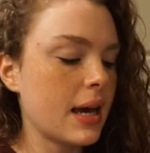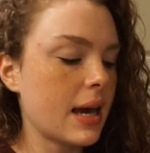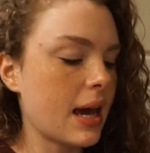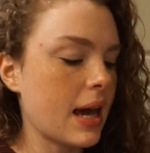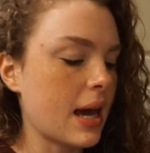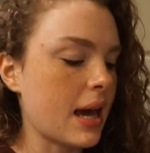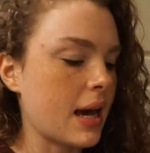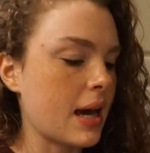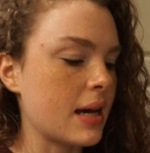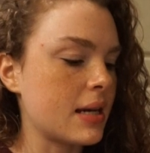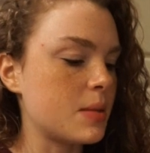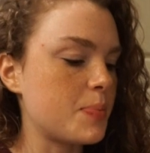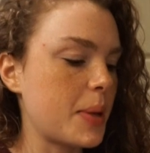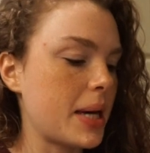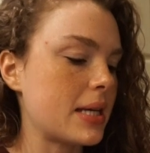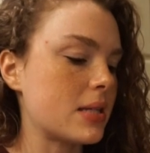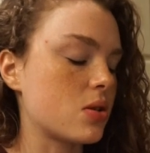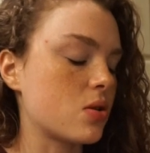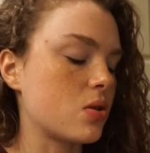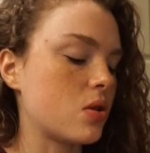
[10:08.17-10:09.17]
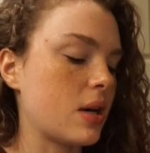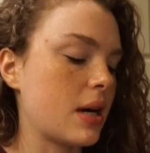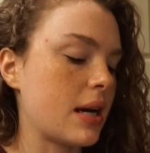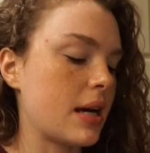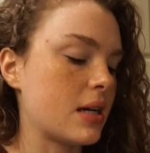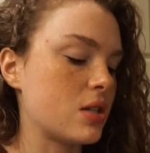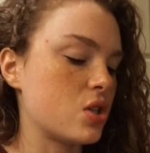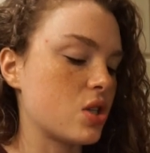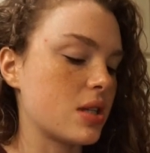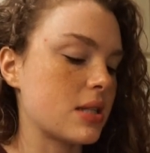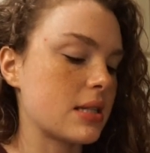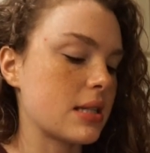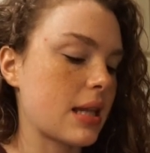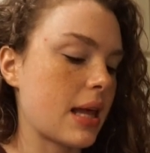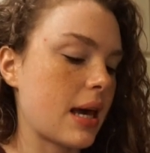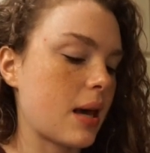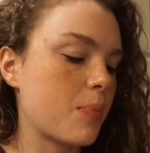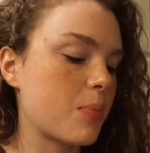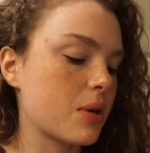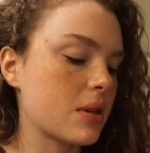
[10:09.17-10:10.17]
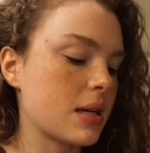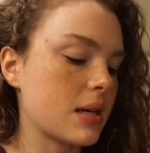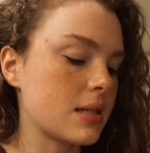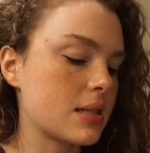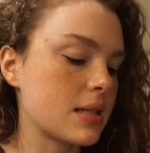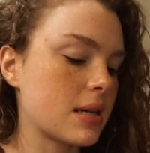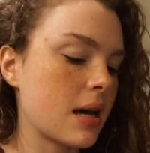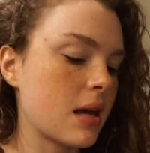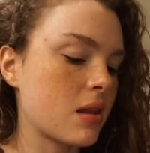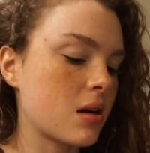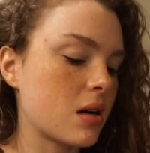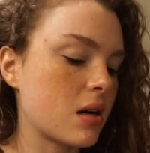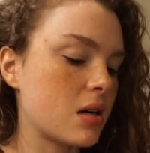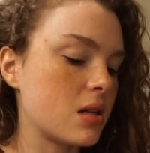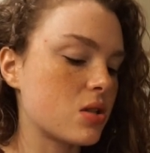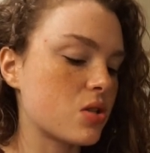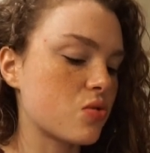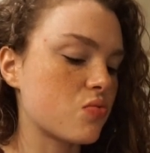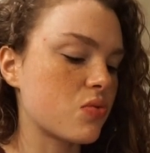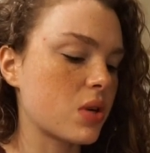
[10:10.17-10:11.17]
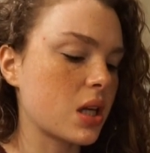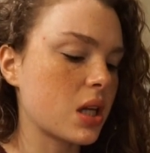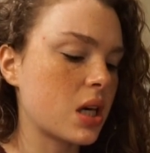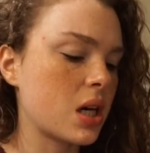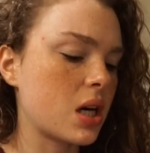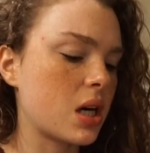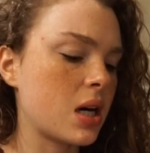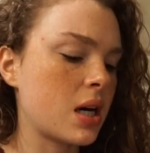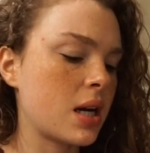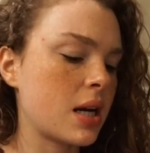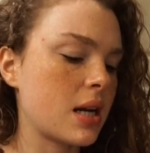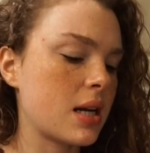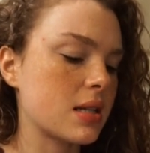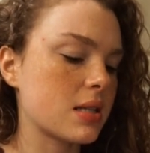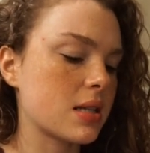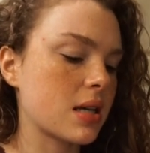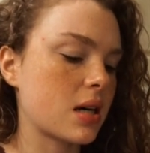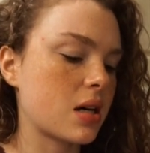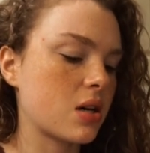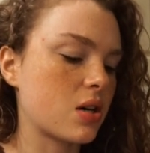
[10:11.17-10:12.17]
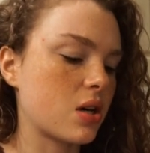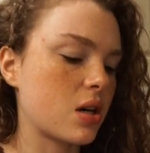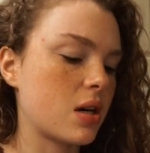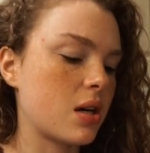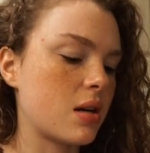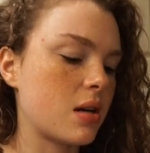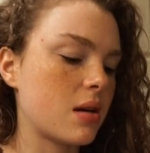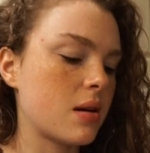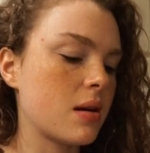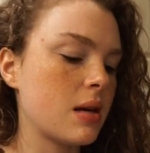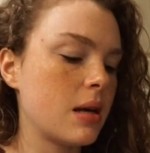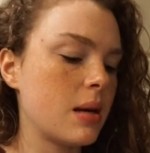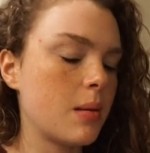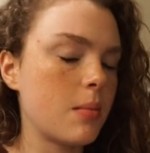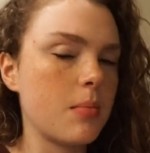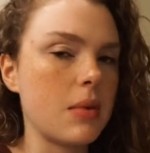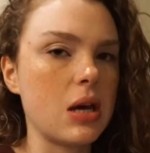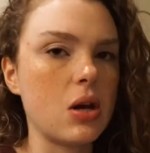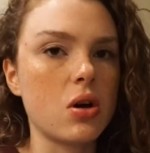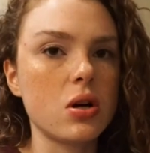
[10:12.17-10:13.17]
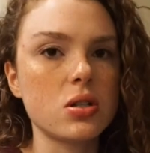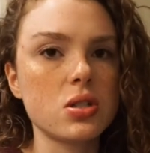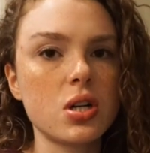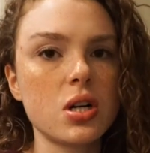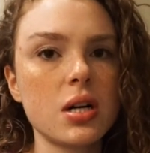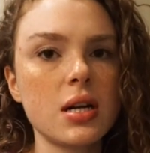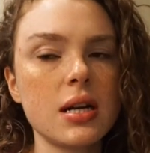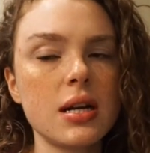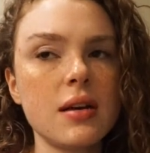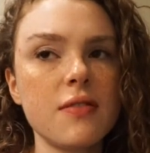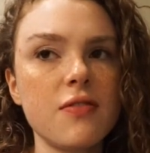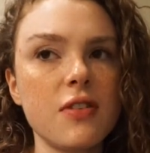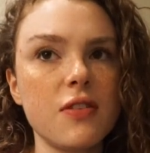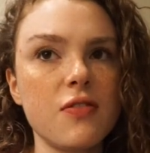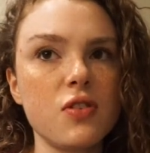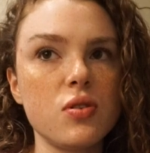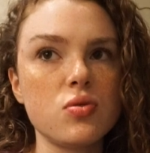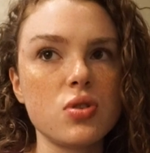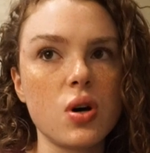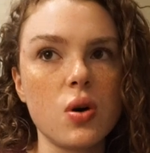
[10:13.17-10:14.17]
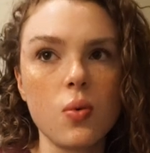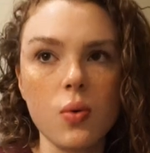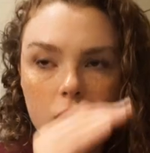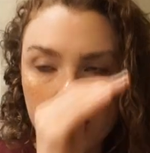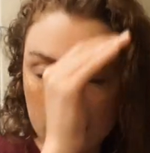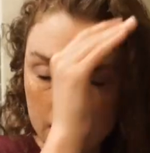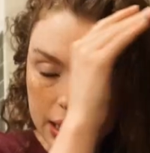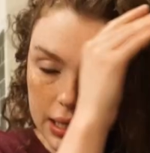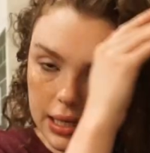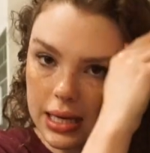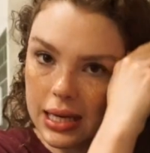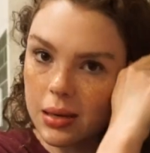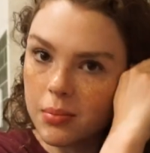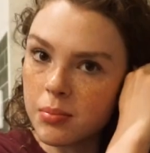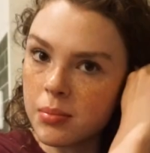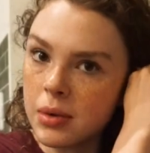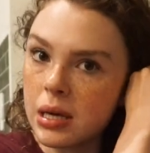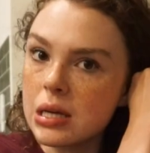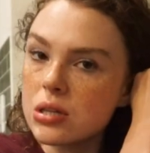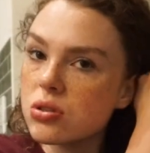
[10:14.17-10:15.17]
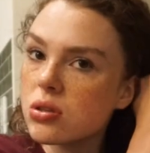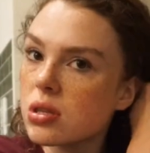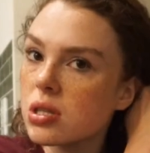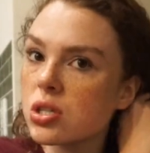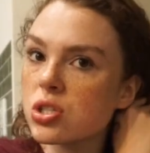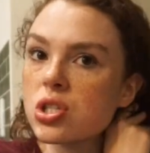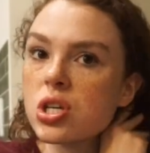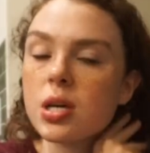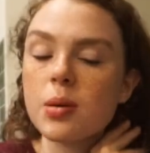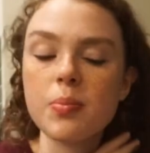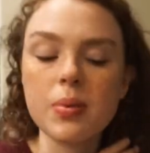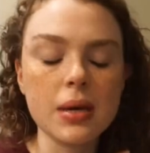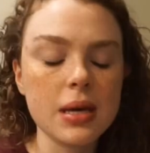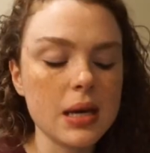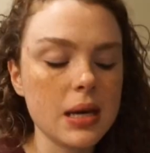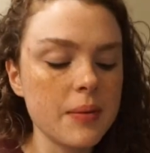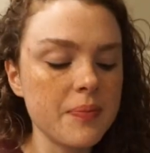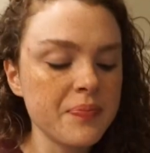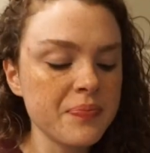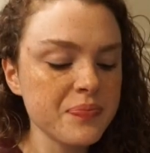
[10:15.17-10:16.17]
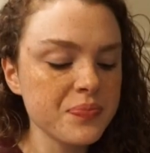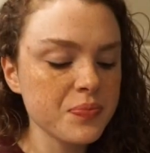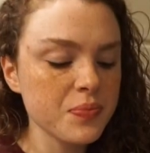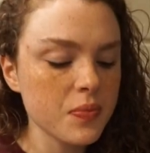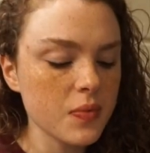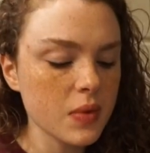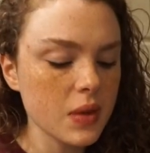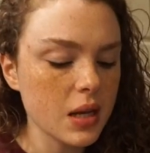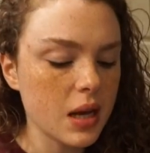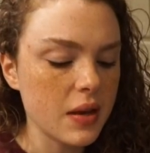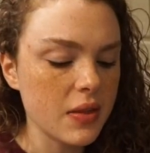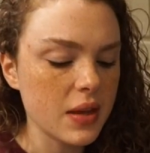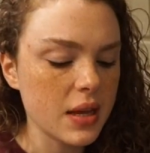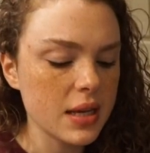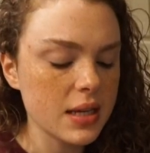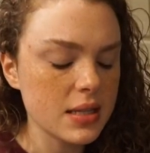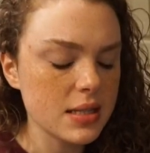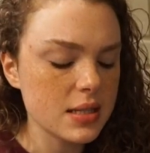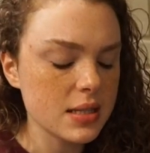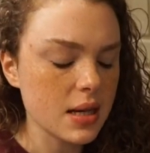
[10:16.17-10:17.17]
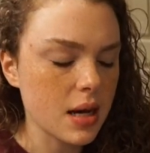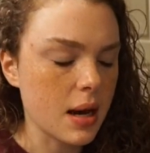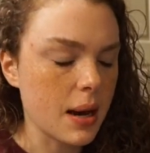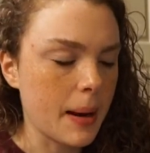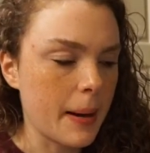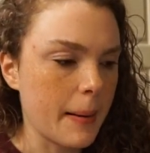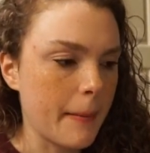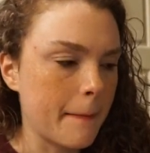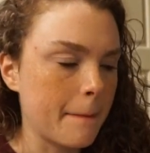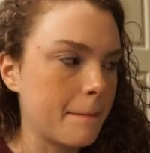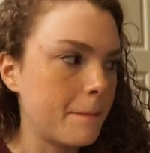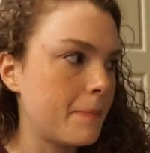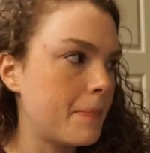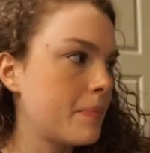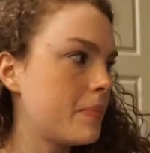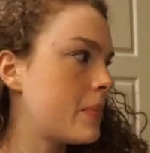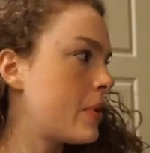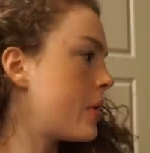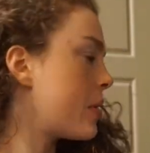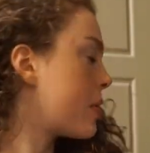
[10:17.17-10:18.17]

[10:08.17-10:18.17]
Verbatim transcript: and basil, and I just like put that together, and it's really good, and it's like a good meat alternative if you don't want to like eat meat. The chickpea, I think it's um